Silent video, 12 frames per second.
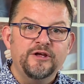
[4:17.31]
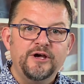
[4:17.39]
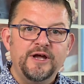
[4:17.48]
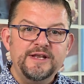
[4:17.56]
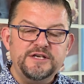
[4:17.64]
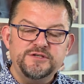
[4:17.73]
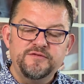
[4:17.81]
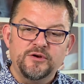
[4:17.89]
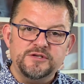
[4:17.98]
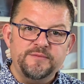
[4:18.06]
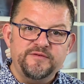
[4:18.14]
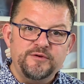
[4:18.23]
Unless you've
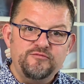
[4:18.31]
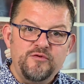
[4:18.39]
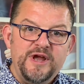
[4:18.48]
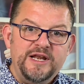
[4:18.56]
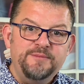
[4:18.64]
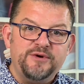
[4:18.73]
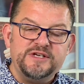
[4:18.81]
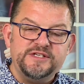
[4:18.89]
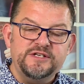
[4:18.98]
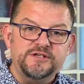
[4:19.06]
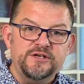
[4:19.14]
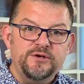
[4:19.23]
got something really
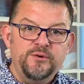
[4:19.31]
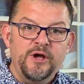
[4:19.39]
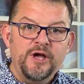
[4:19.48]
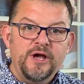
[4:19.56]
pressing to do,